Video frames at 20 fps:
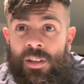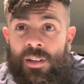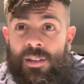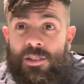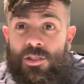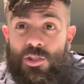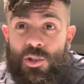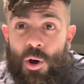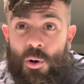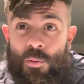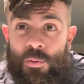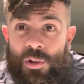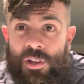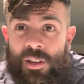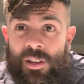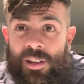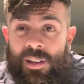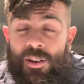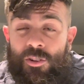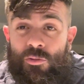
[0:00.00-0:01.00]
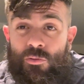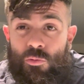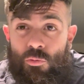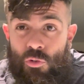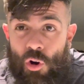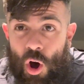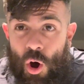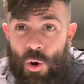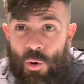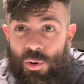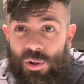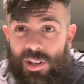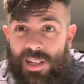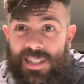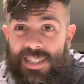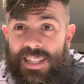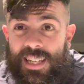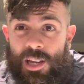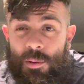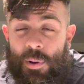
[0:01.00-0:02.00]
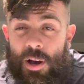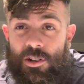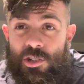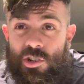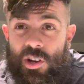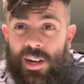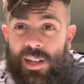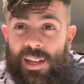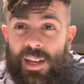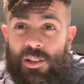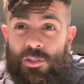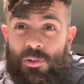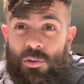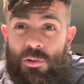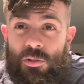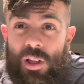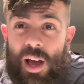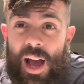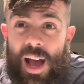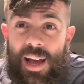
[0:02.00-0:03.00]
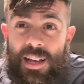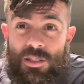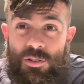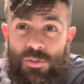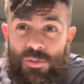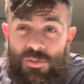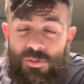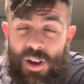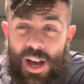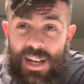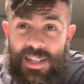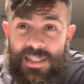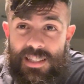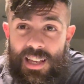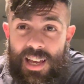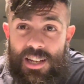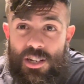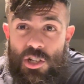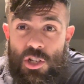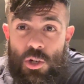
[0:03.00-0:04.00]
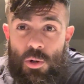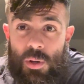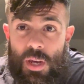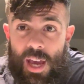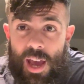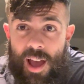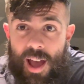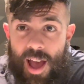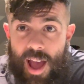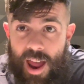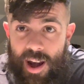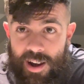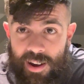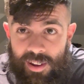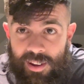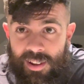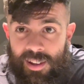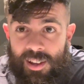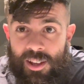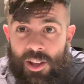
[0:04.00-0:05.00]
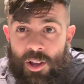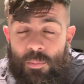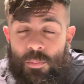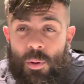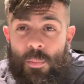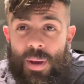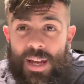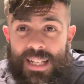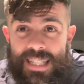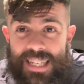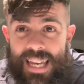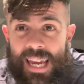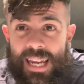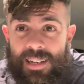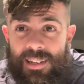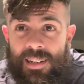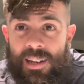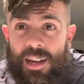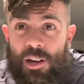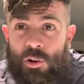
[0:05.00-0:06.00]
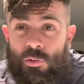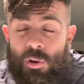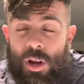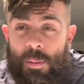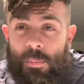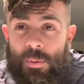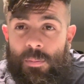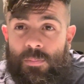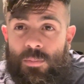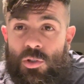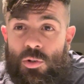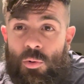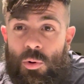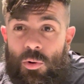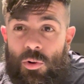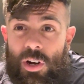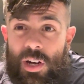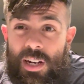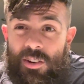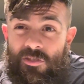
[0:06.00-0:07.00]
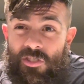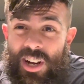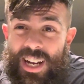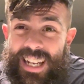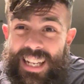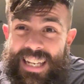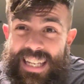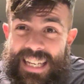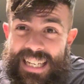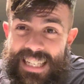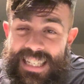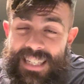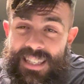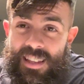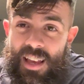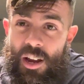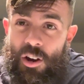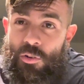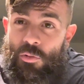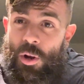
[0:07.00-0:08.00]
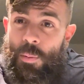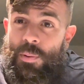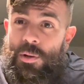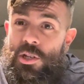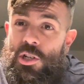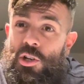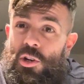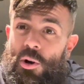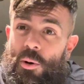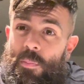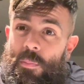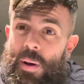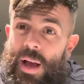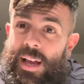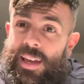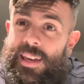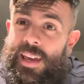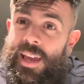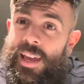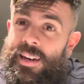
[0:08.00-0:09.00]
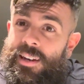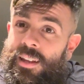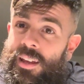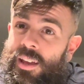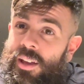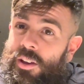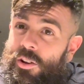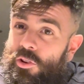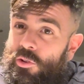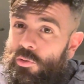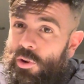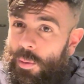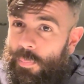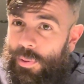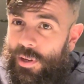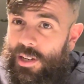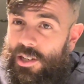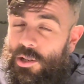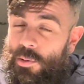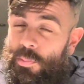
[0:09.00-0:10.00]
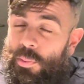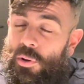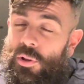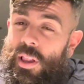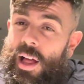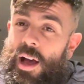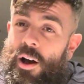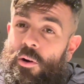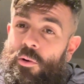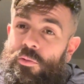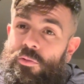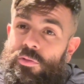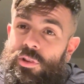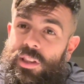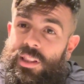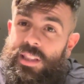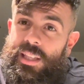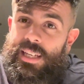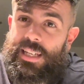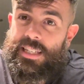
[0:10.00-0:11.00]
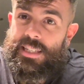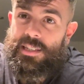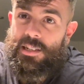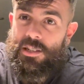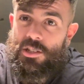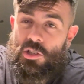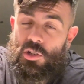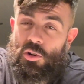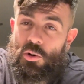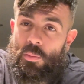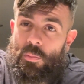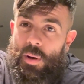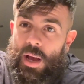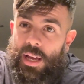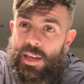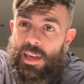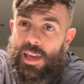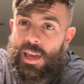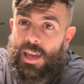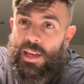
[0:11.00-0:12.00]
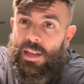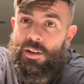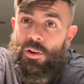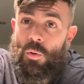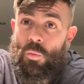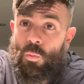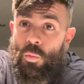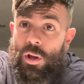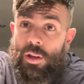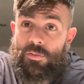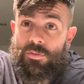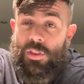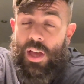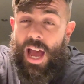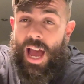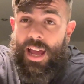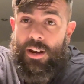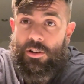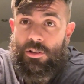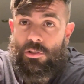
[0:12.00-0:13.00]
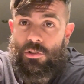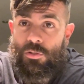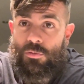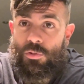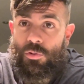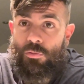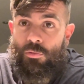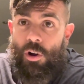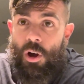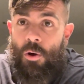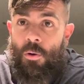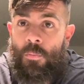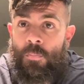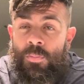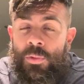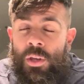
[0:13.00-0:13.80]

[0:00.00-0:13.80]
So row, let's think about trying to get through that as fast as you can, but maintaining that grip. So releasing that grip as you come back in, gripping as you pull out, releasing as you come back in with the handles of the row.